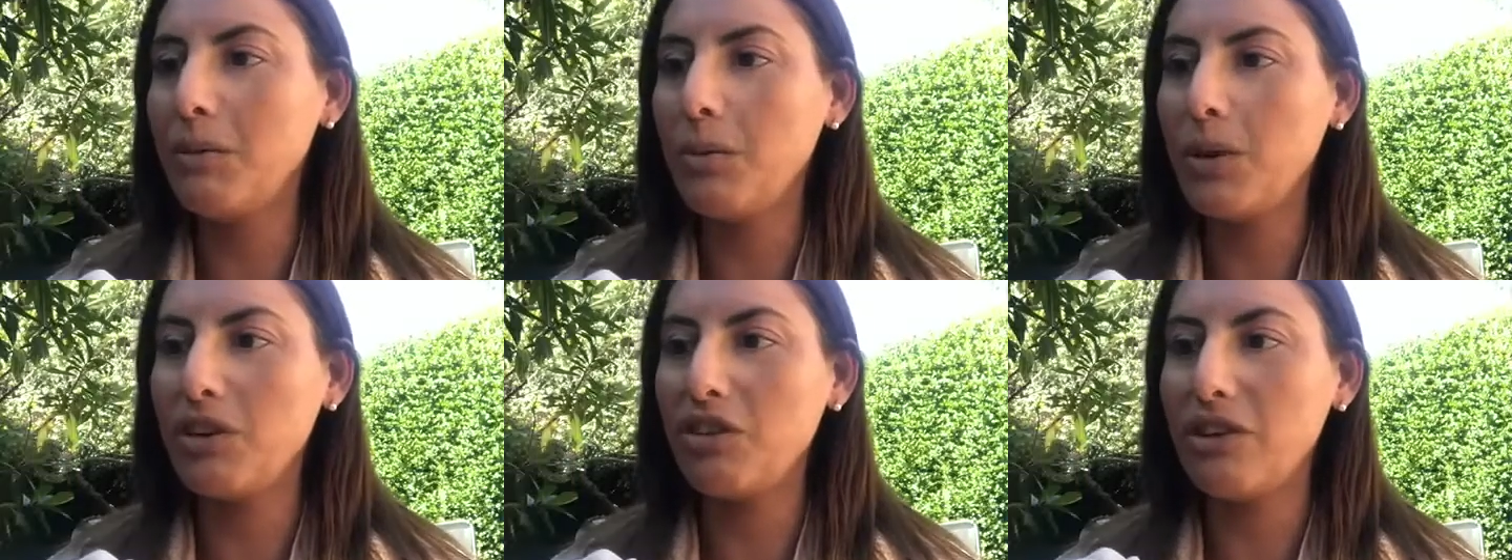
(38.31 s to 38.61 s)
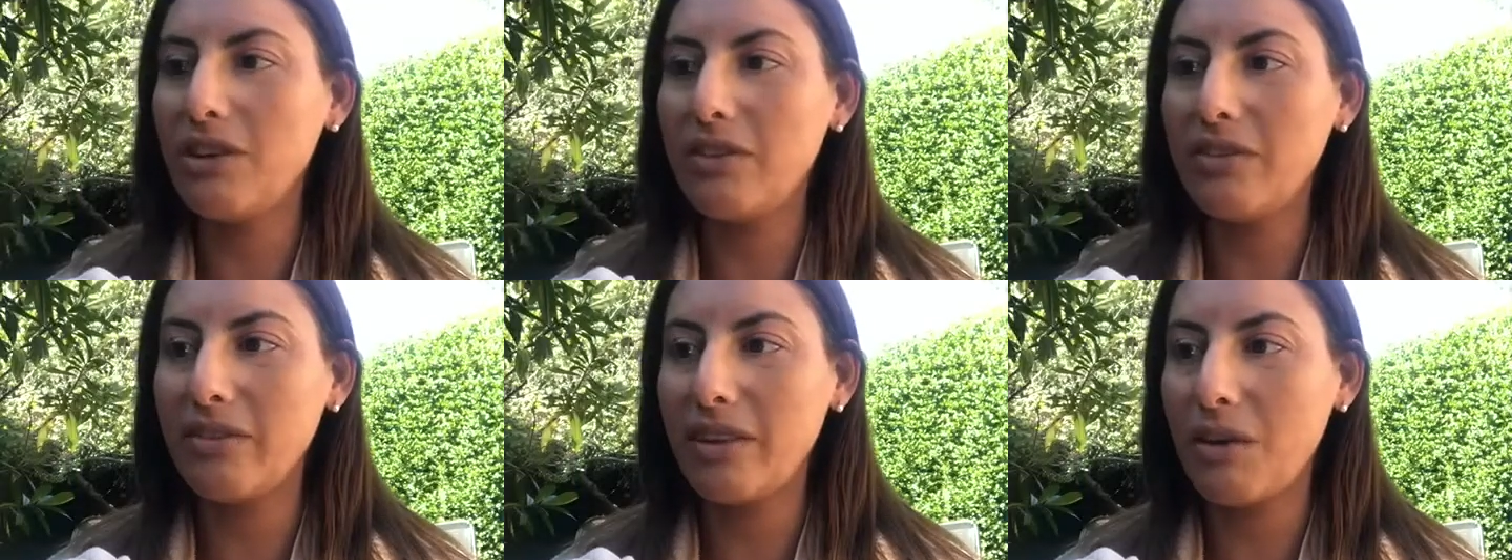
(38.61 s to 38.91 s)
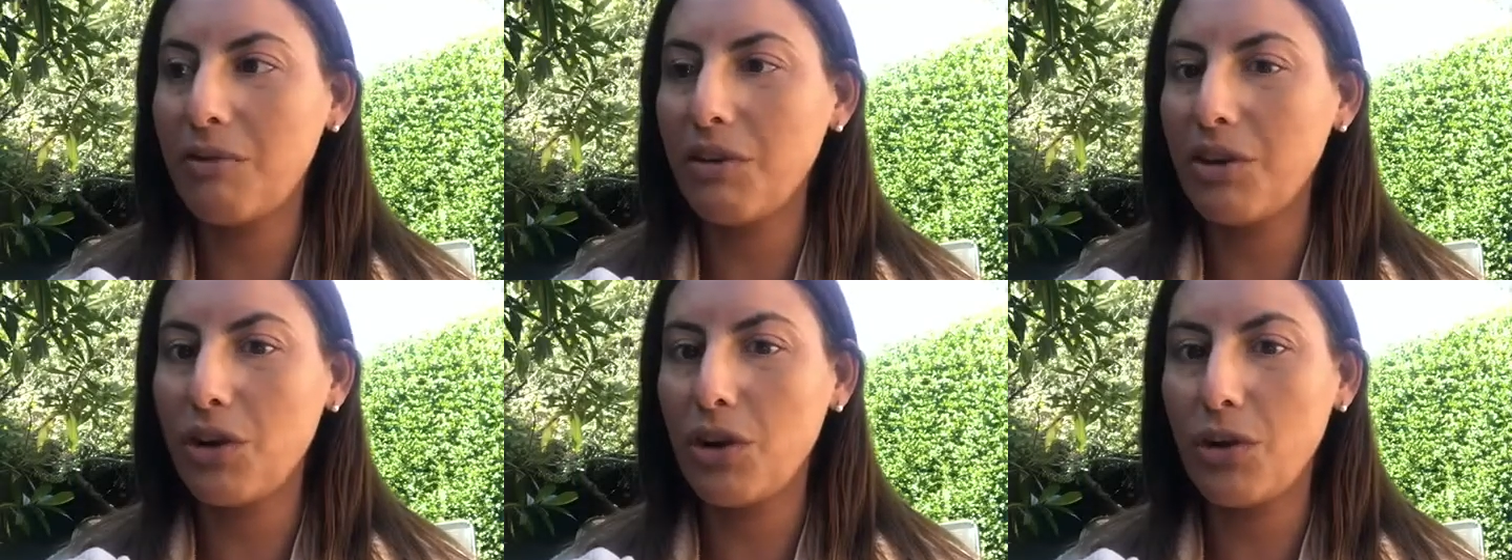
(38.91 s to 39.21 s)
which is
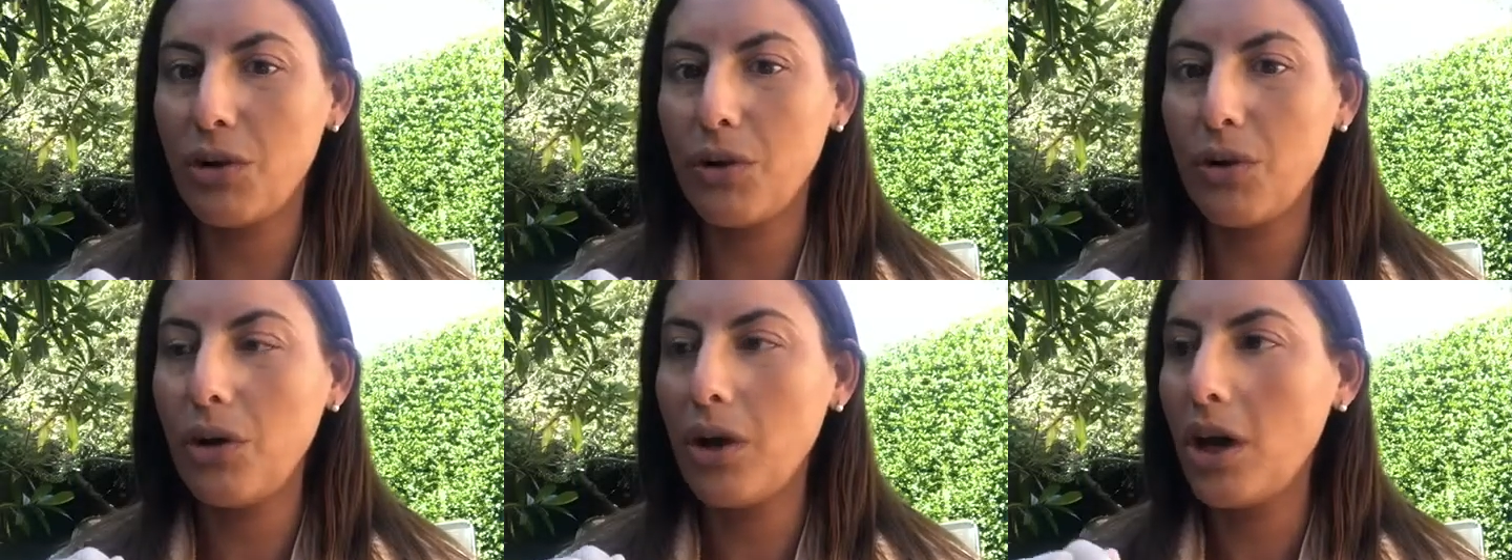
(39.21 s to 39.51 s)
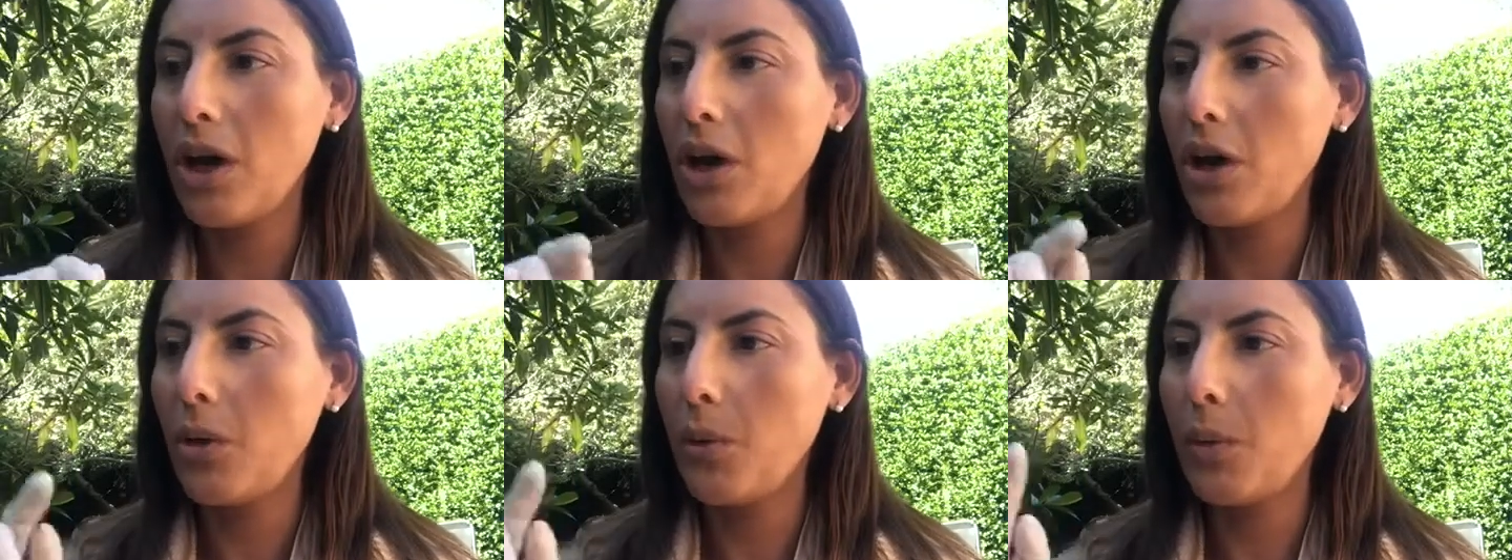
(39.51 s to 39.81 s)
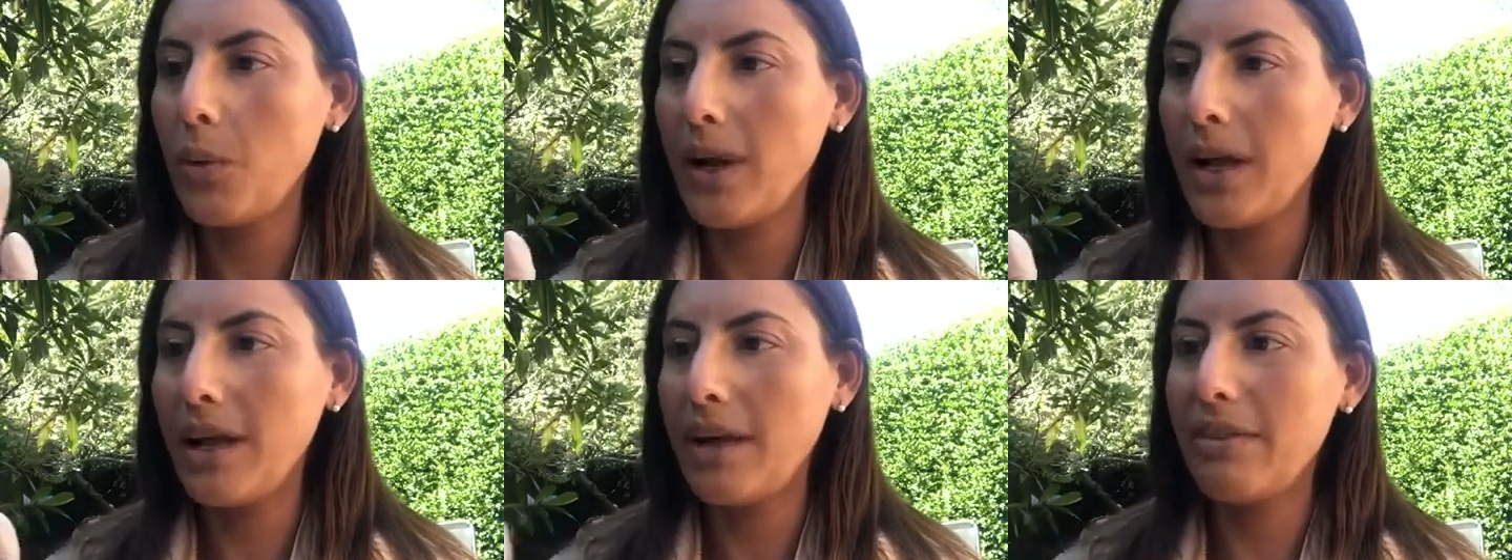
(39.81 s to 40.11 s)
7.0
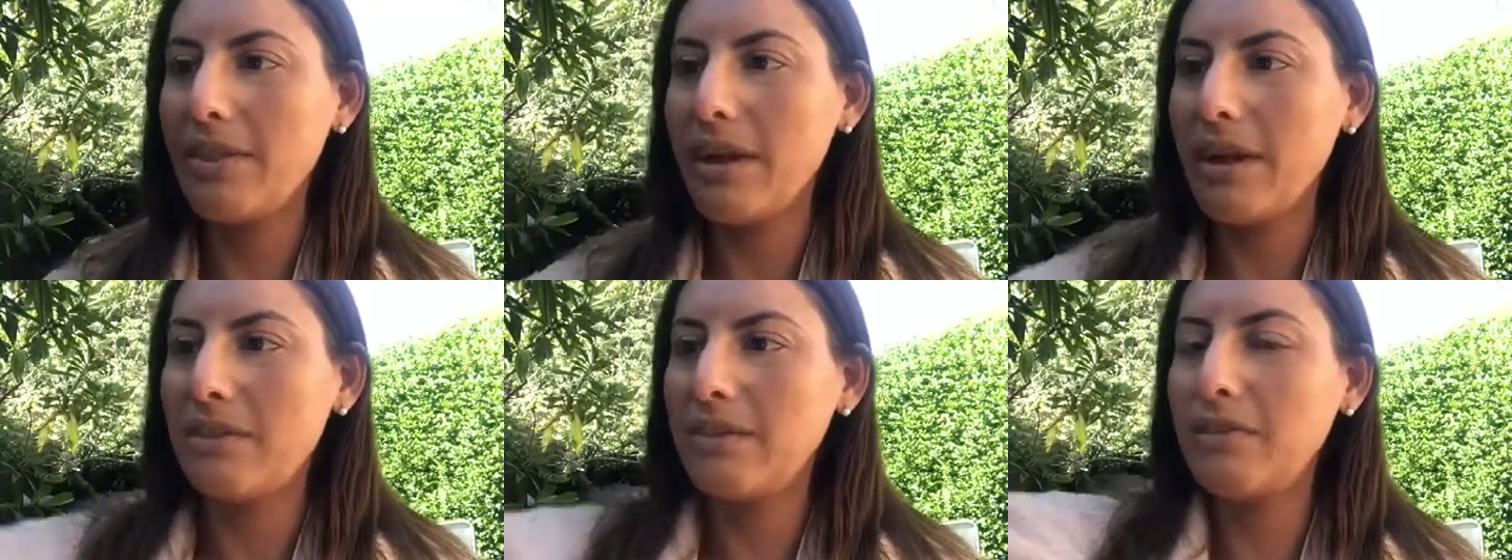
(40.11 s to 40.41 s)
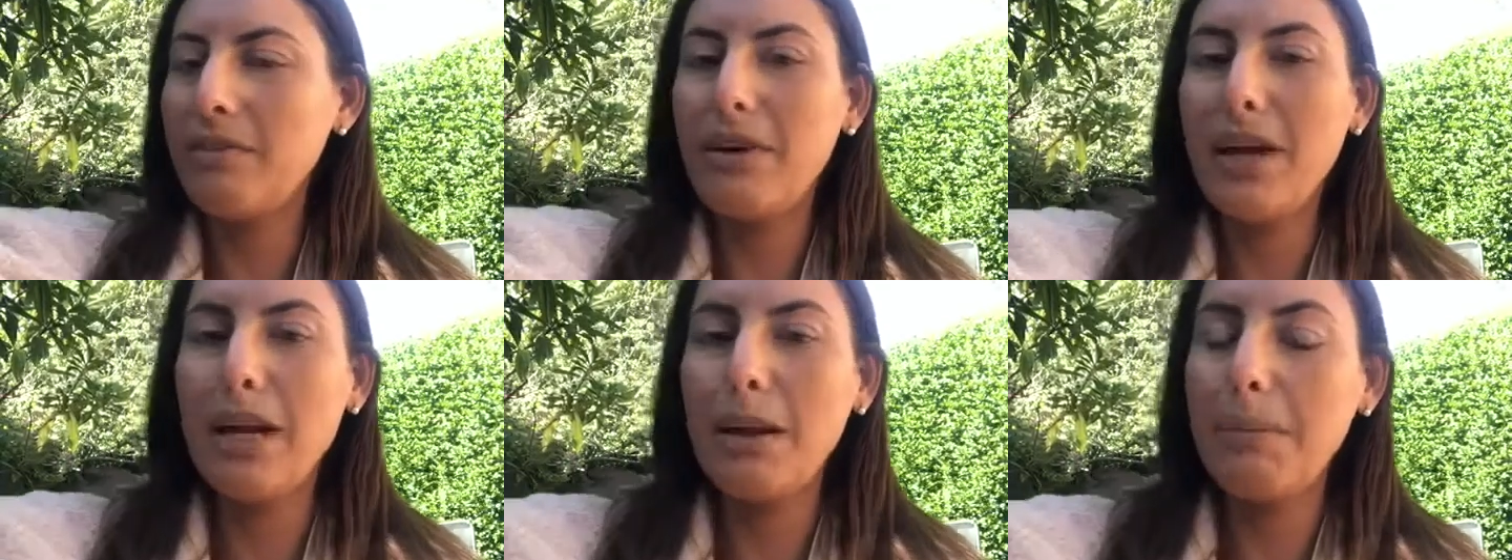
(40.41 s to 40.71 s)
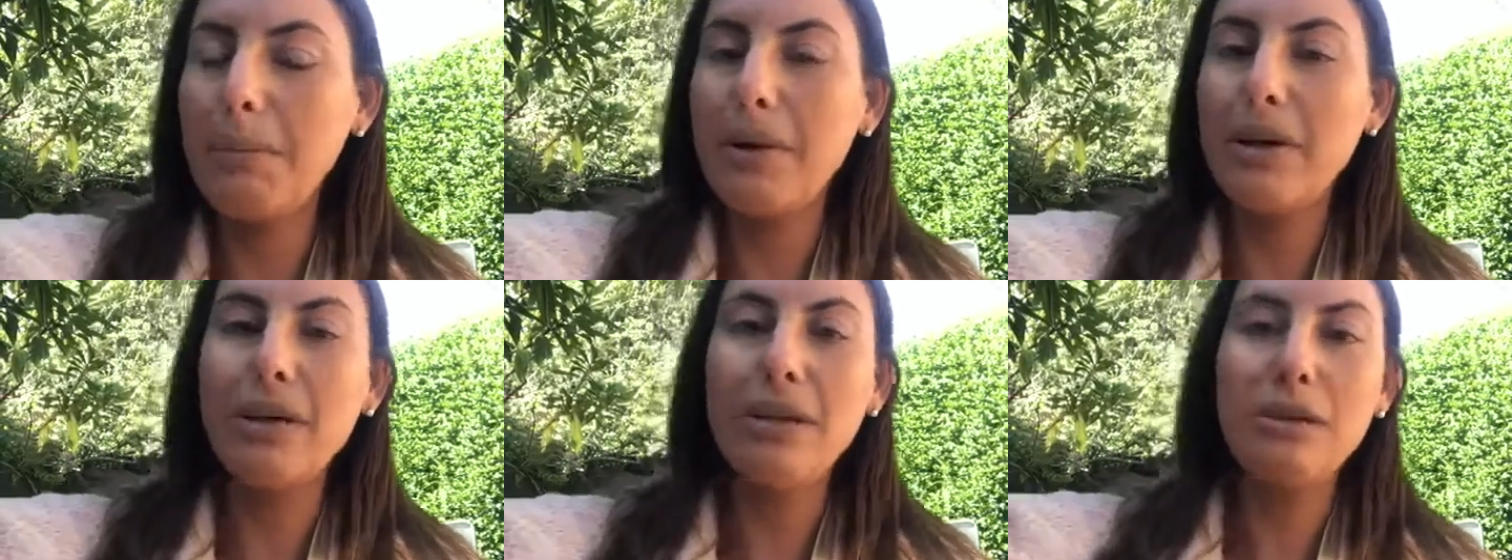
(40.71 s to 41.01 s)
with a
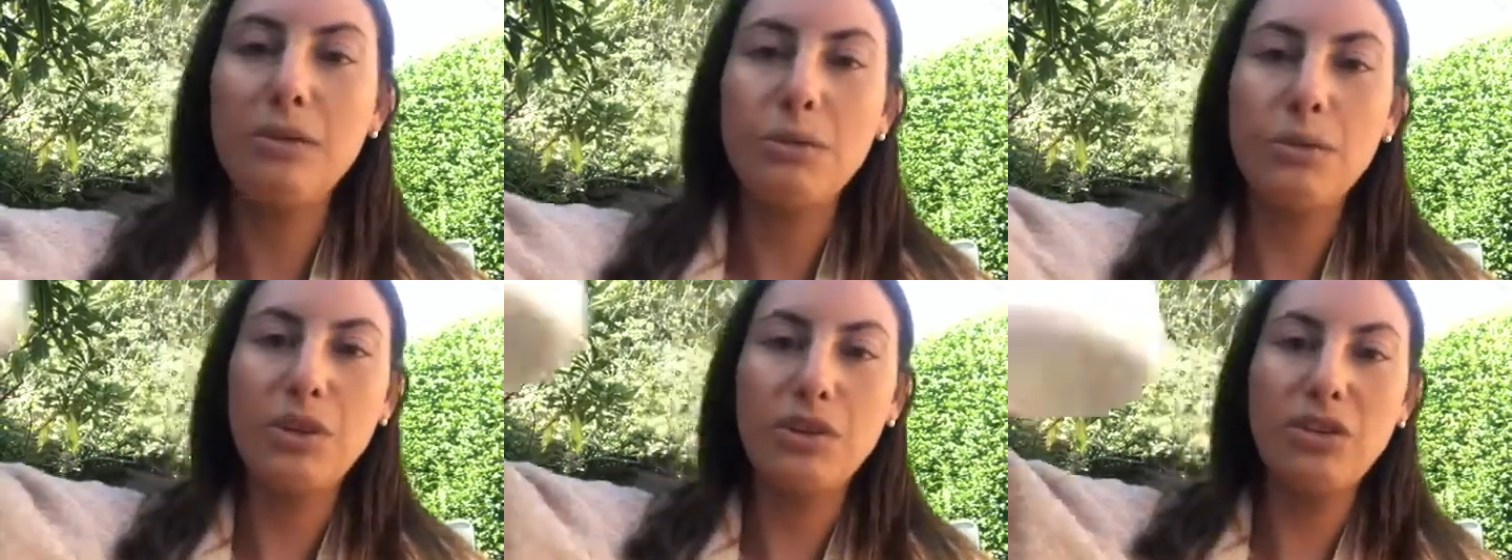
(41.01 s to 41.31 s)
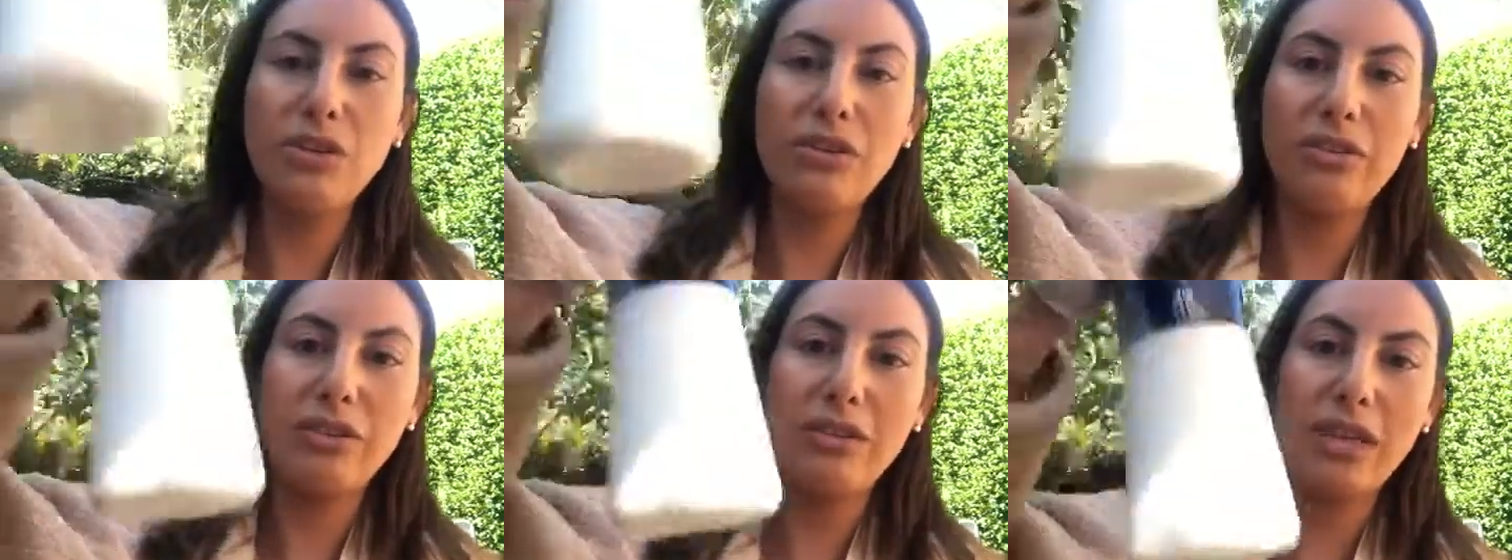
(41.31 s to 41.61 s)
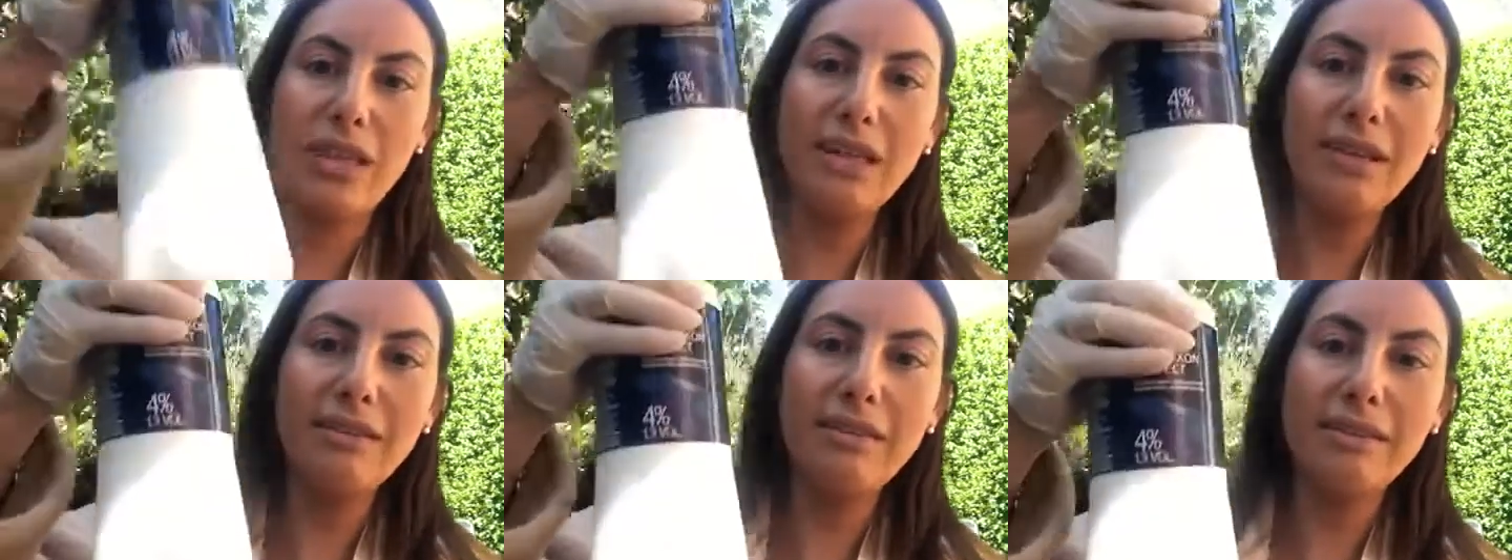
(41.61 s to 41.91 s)
developer, which is
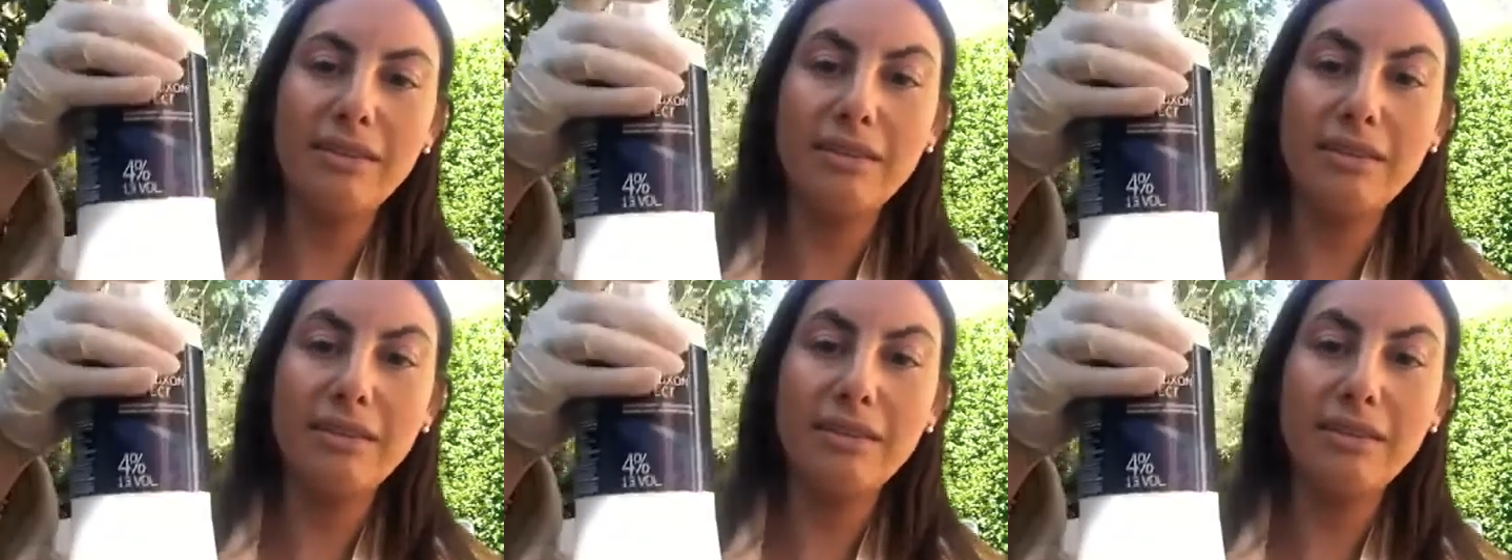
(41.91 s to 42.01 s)
this.